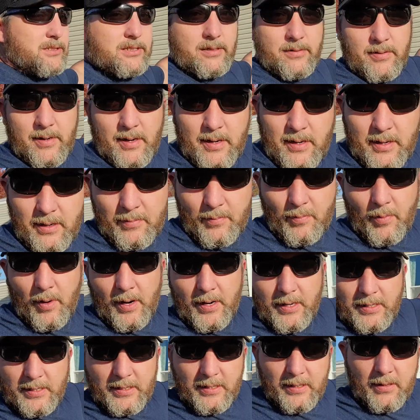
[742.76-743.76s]
still am
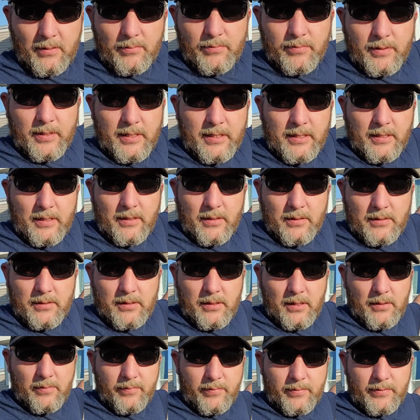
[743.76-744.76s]
waiting on the
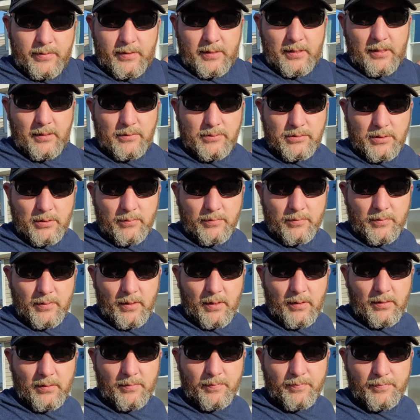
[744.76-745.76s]
cover that goes
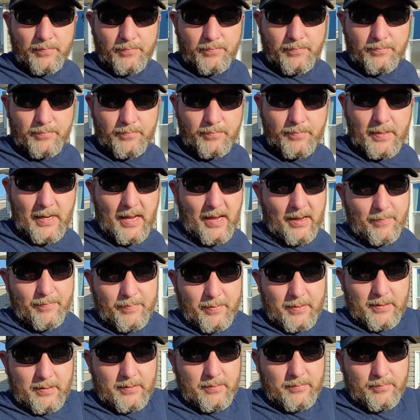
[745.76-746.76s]
over all the
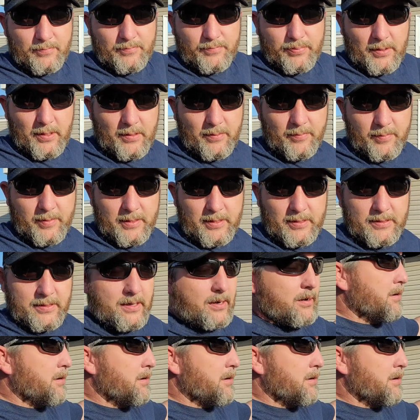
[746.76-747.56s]
piping and plumbing and